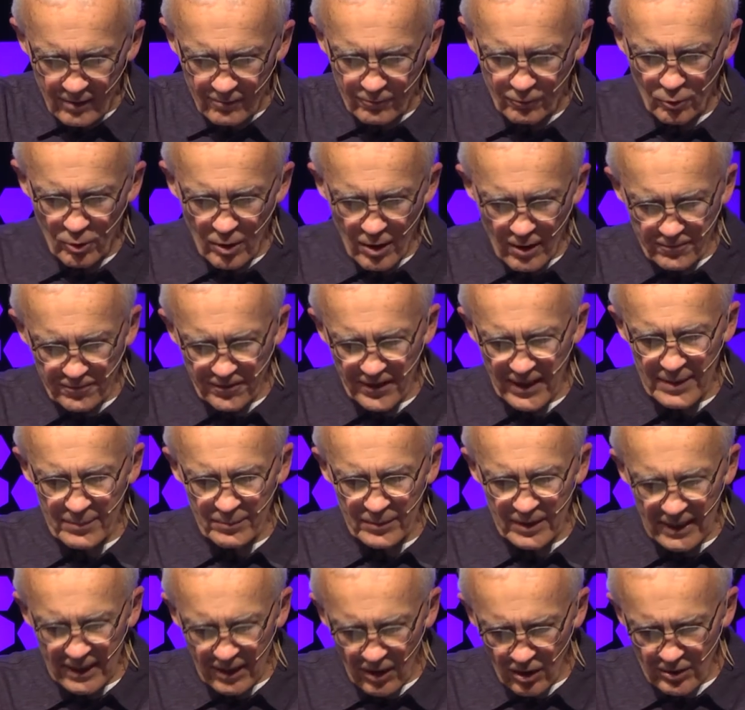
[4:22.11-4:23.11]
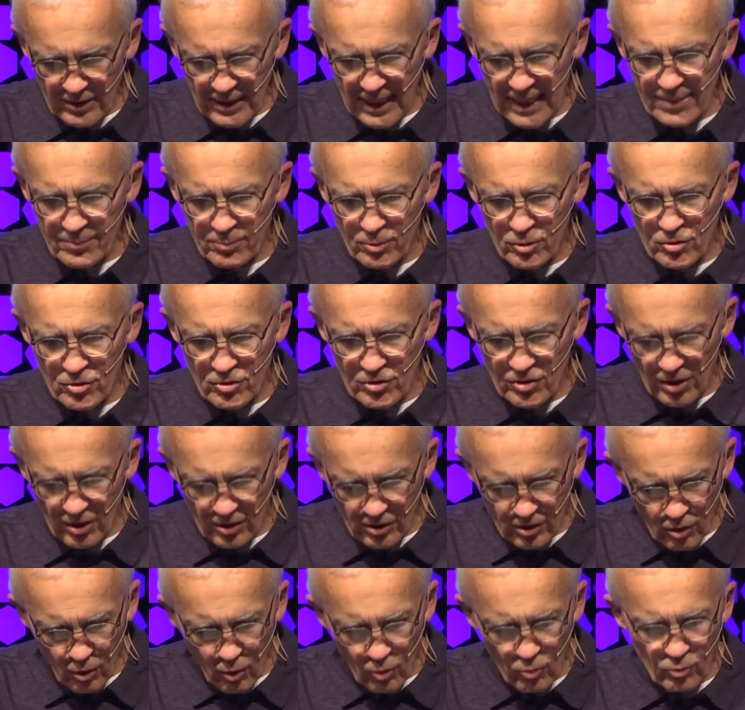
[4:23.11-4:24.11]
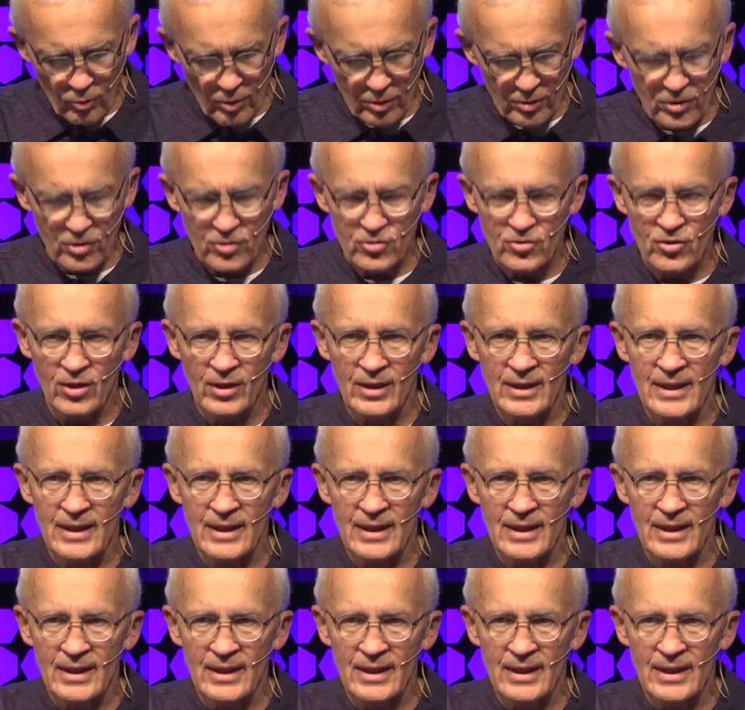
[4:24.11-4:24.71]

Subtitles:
for our family, our neighbors, our coworkers,